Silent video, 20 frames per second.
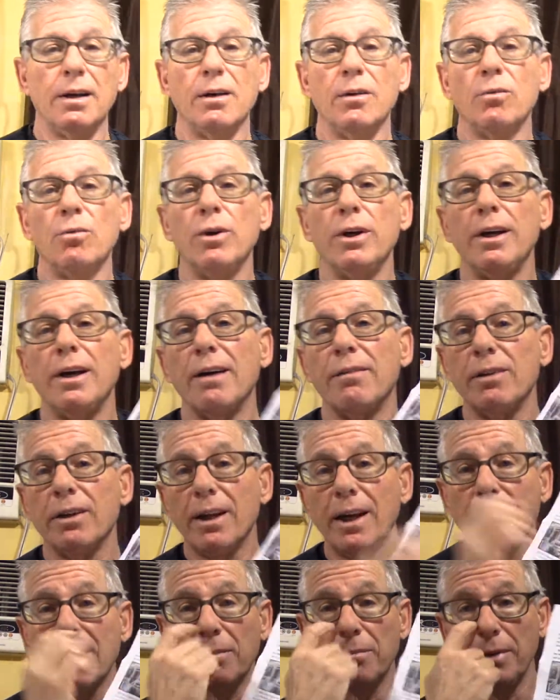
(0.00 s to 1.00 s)
we have a
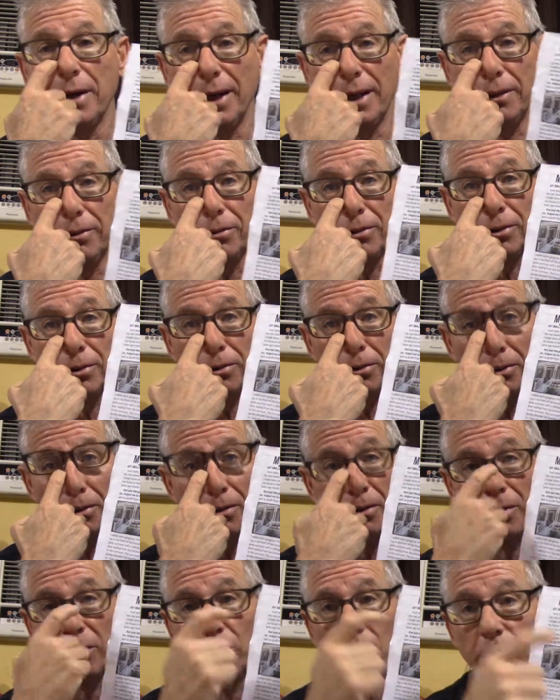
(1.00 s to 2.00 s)
lot of pages
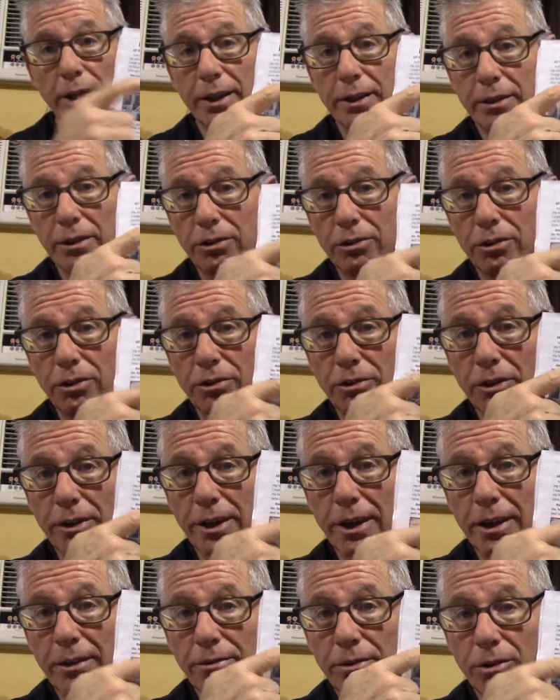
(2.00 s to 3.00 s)
where this is an
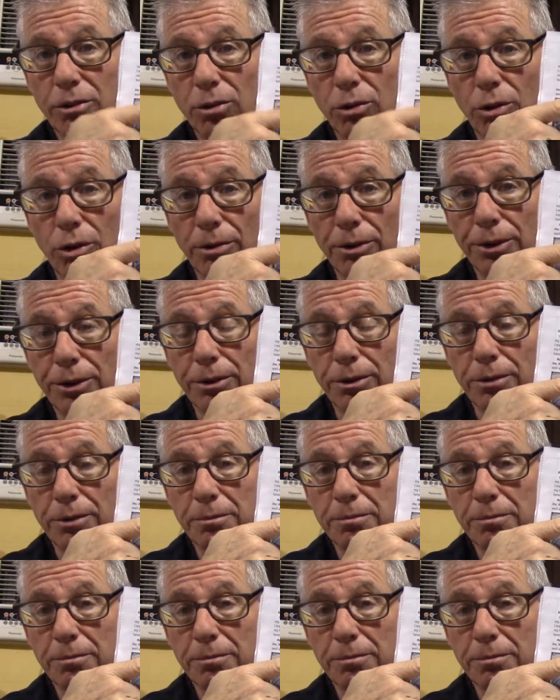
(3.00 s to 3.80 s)
advertorial